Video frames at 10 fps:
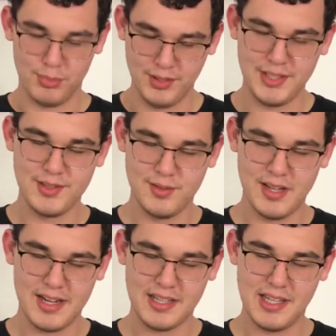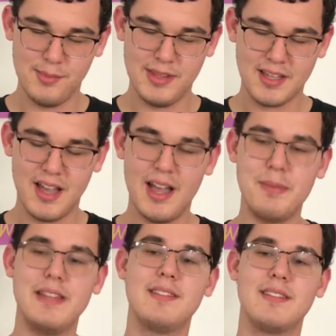Please do not kill me in the
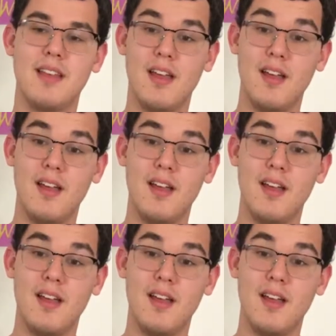comments.